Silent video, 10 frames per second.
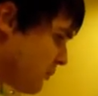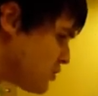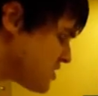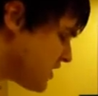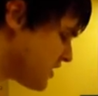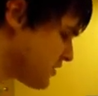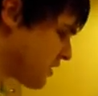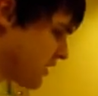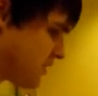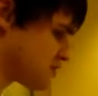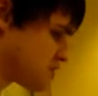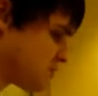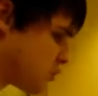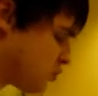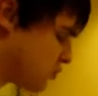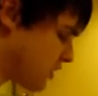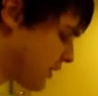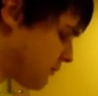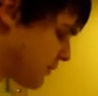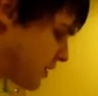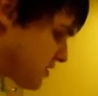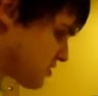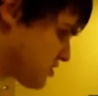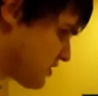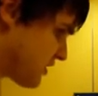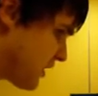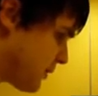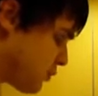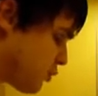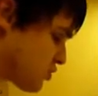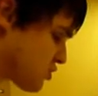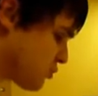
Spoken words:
mostly like small keyboards,